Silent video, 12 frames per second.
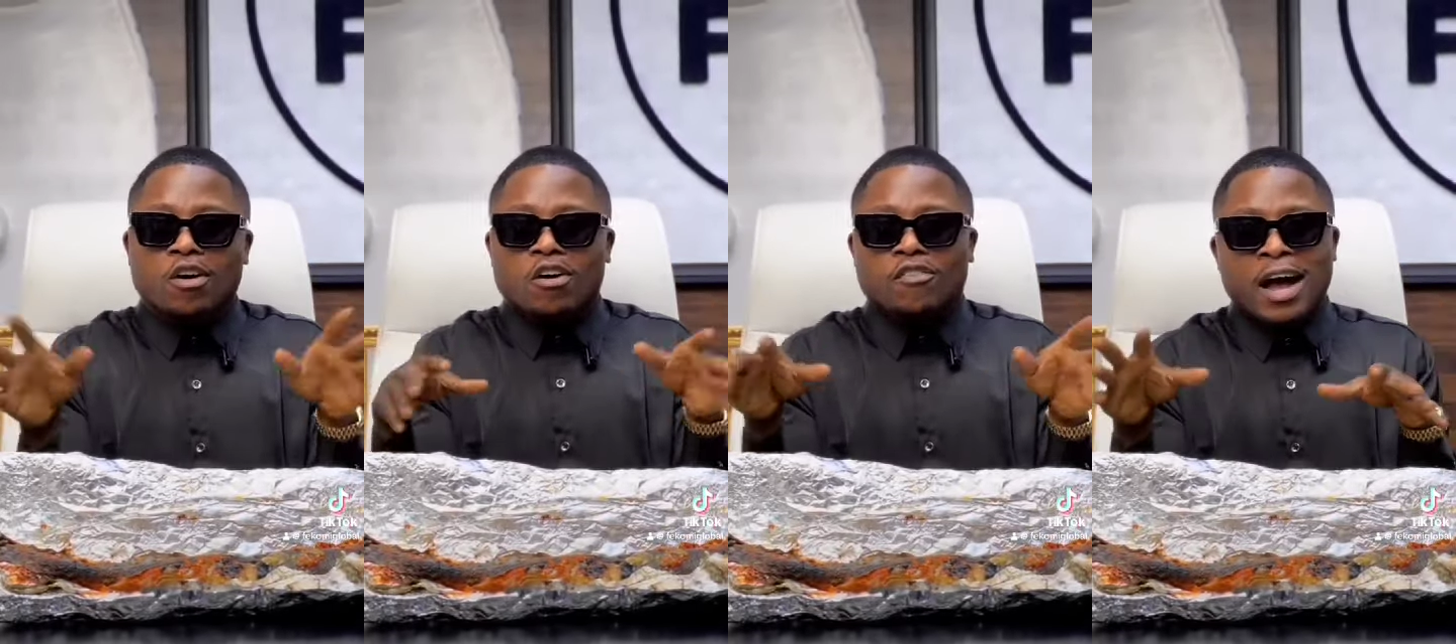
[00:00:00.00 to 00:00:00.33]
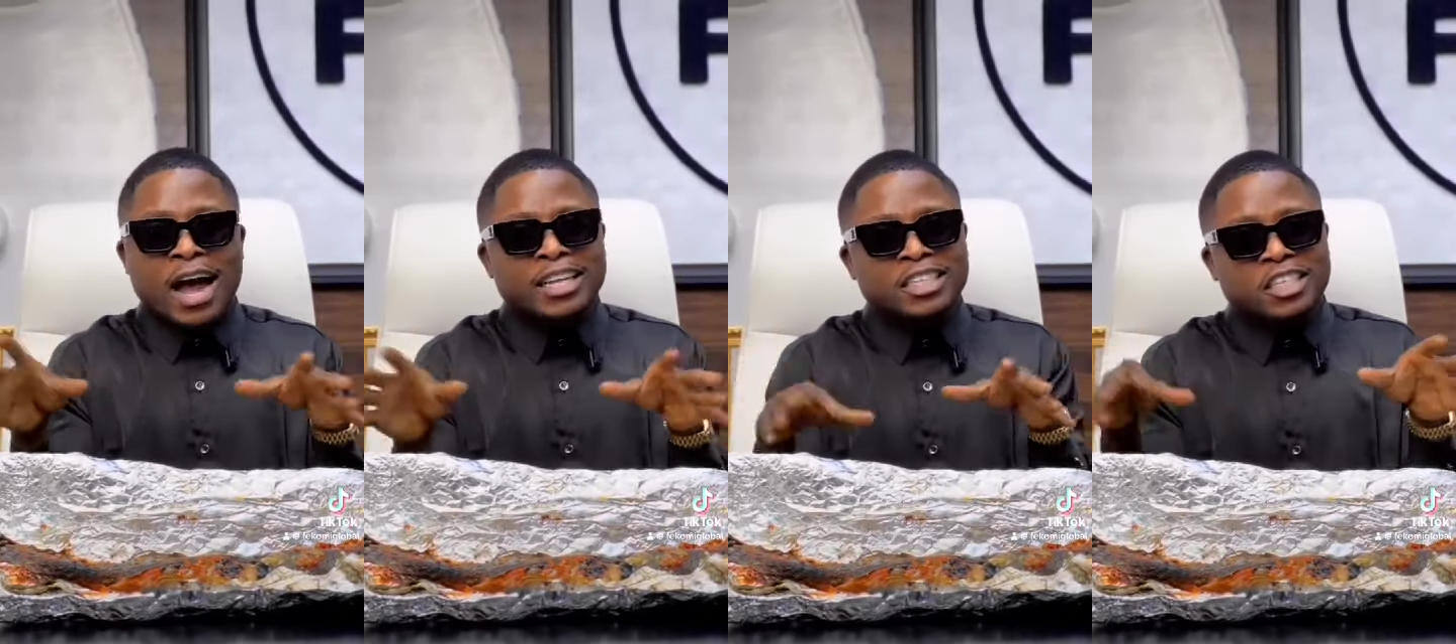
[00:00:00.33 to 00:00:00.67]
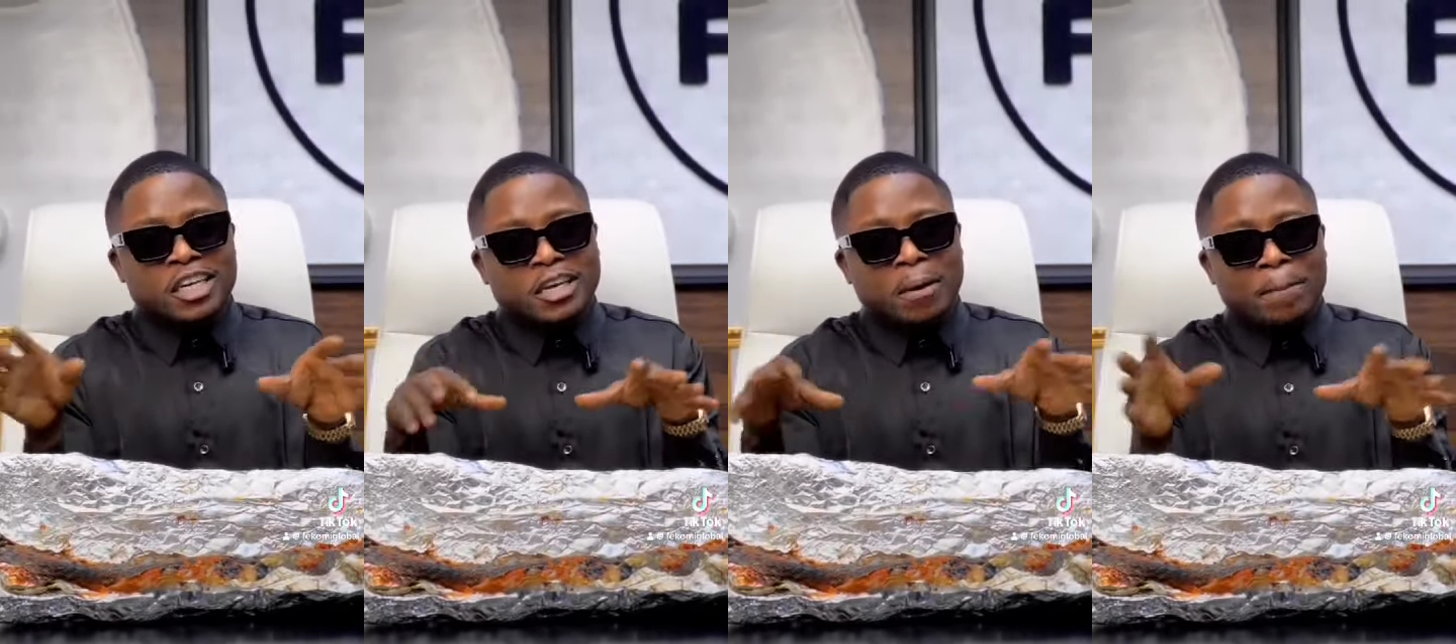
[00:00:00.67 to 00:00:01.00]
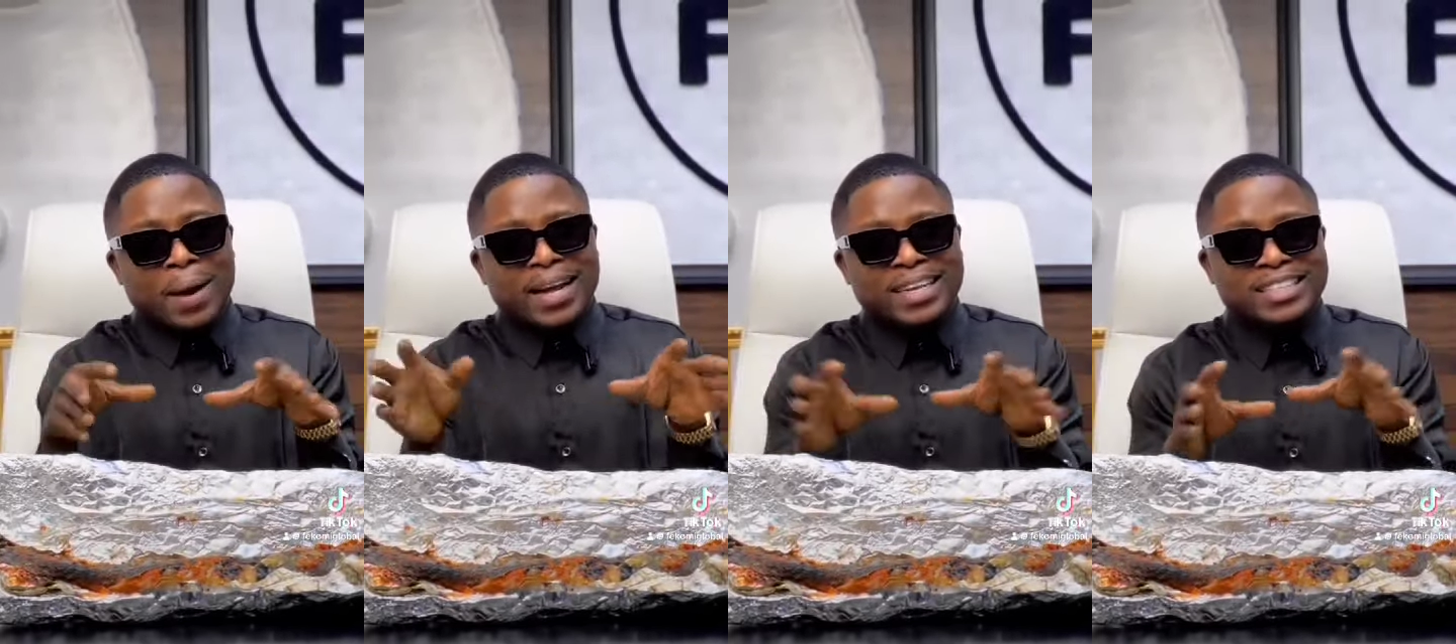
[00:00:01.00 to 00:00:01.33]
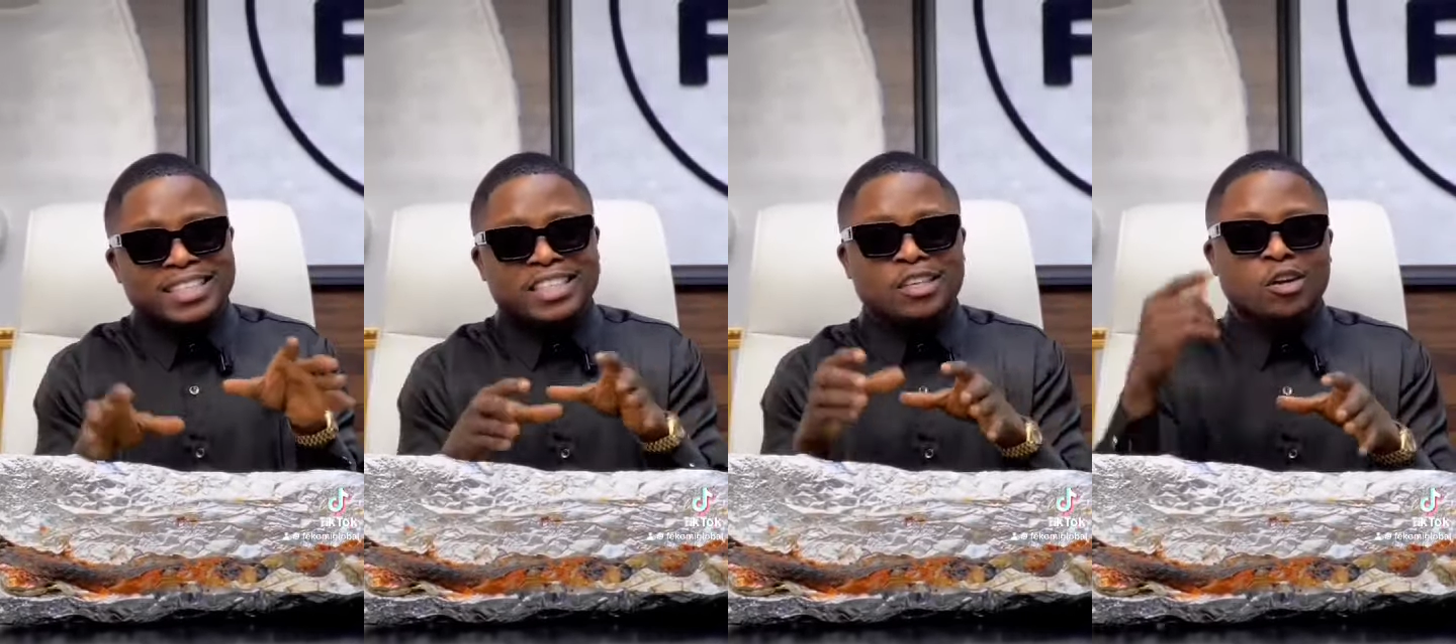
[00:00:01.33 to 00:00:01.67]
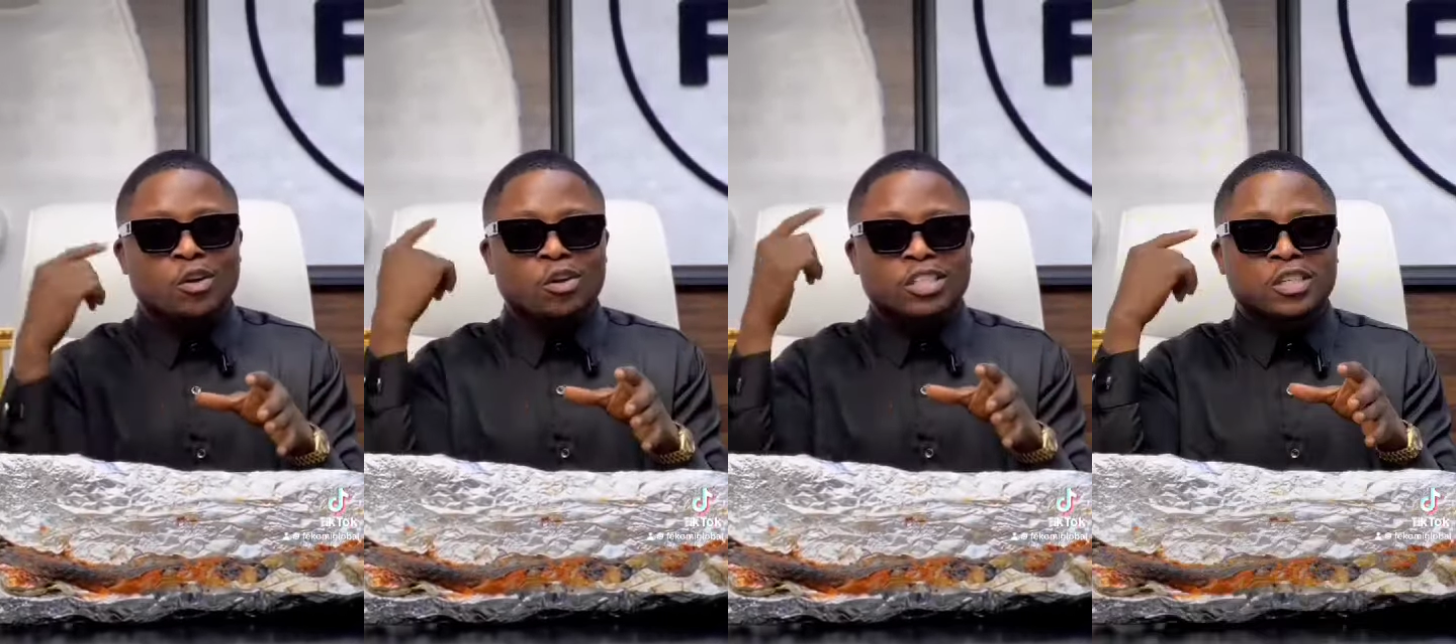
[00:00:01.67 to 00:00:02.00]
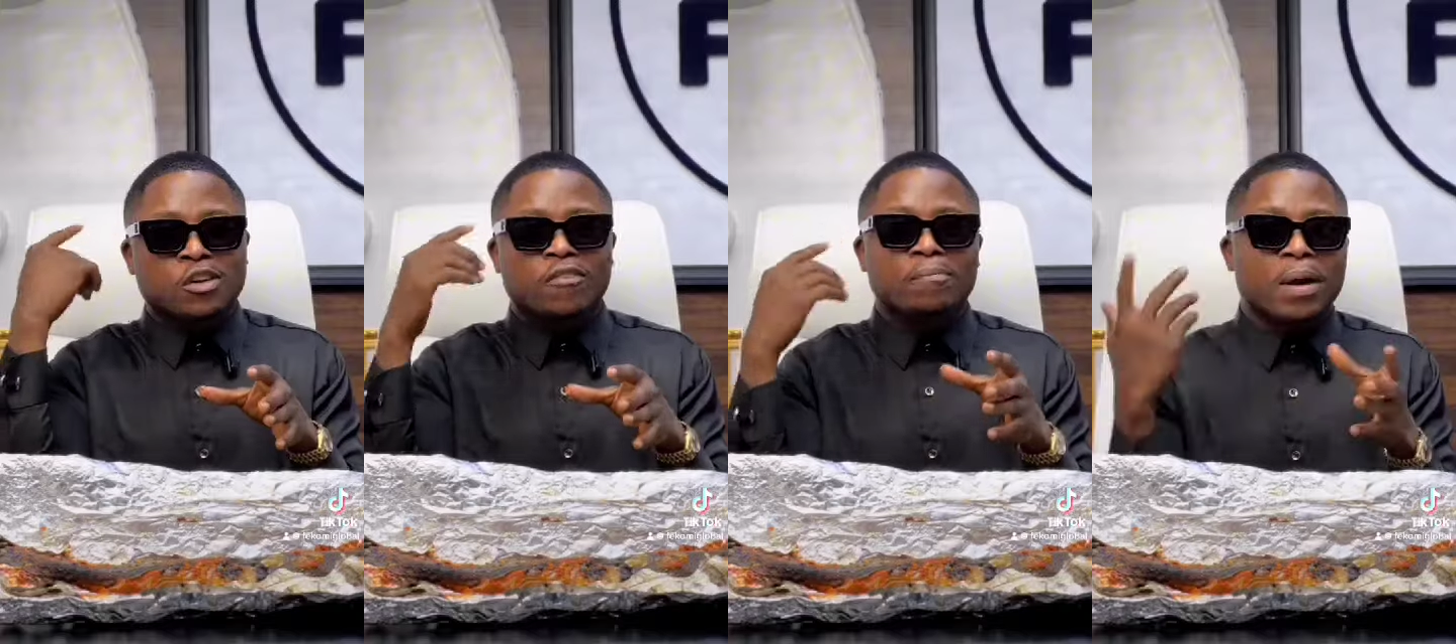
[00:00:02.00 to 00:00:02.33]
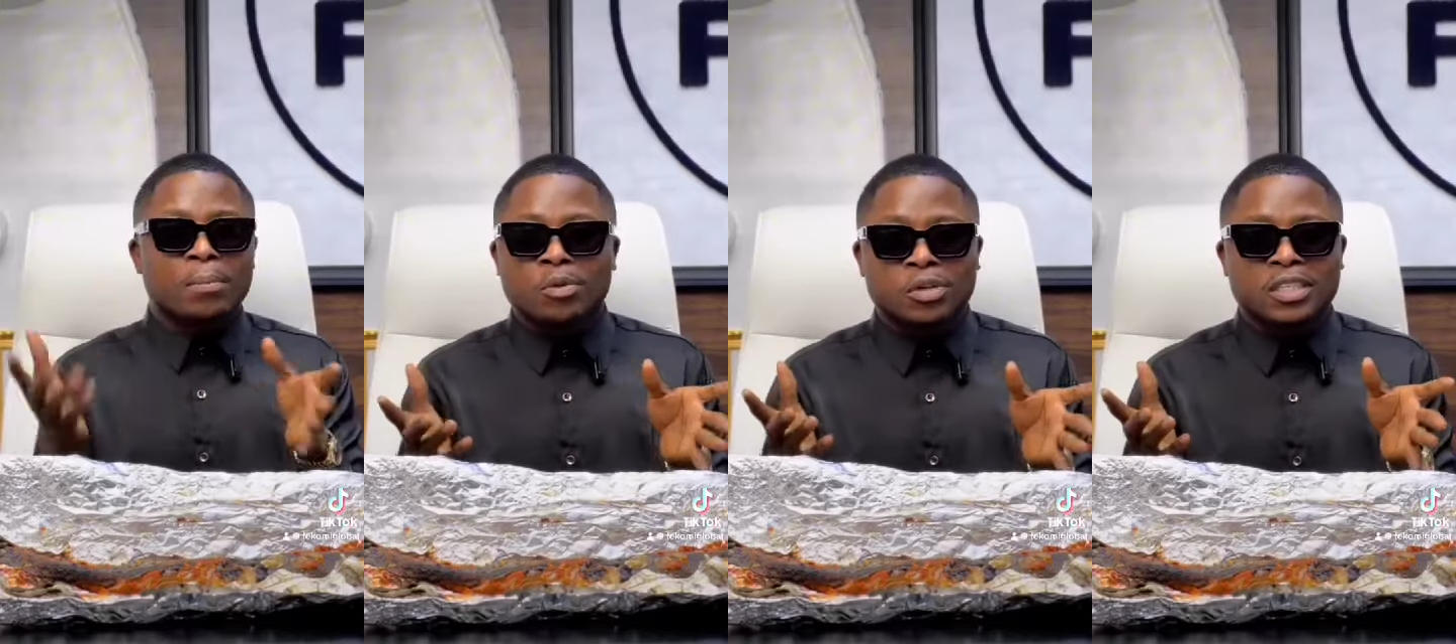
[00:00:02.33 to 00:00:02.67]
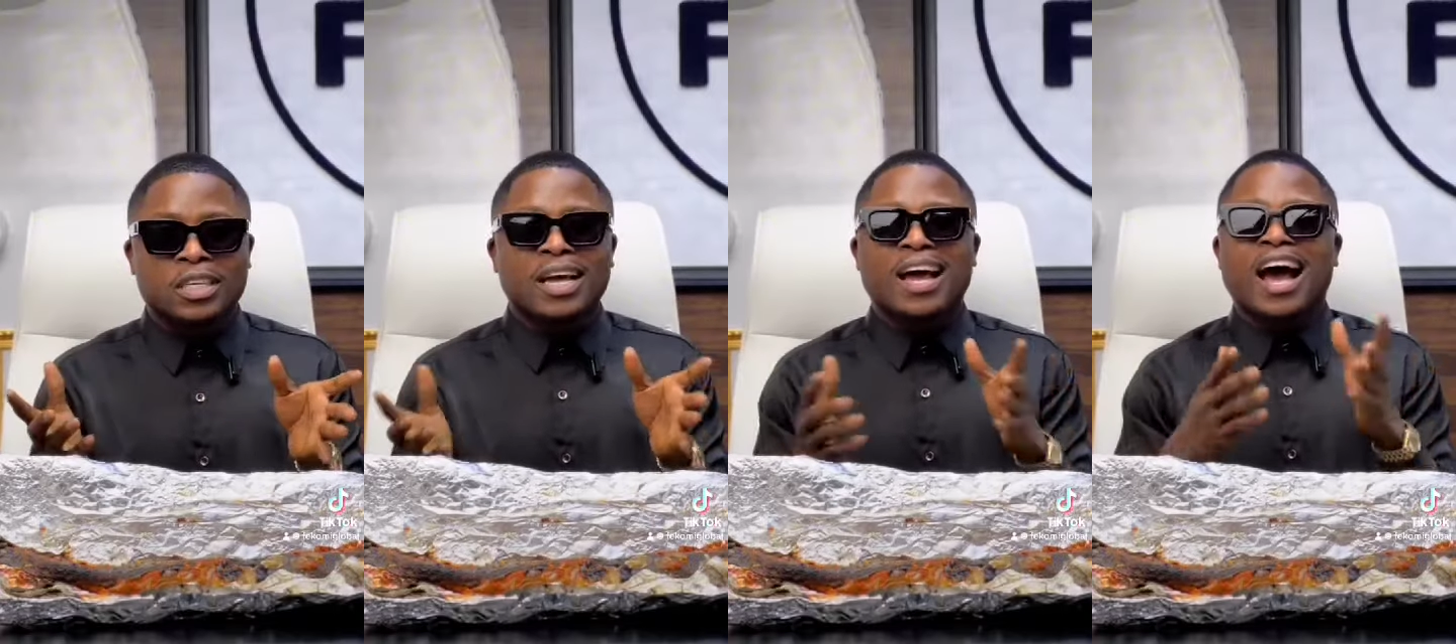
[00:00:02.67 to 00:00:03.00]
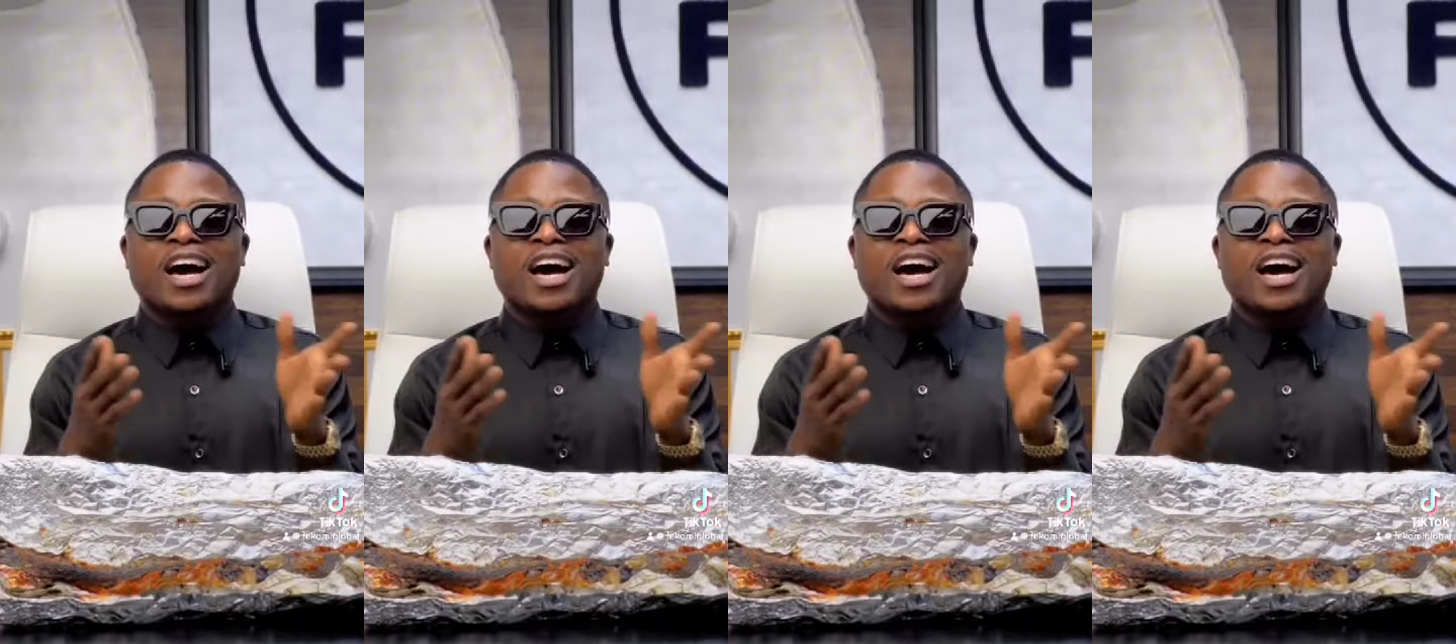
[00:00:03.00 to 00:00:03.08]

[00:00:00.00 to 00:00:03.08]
of handshaking, Parkinson, losing of memory,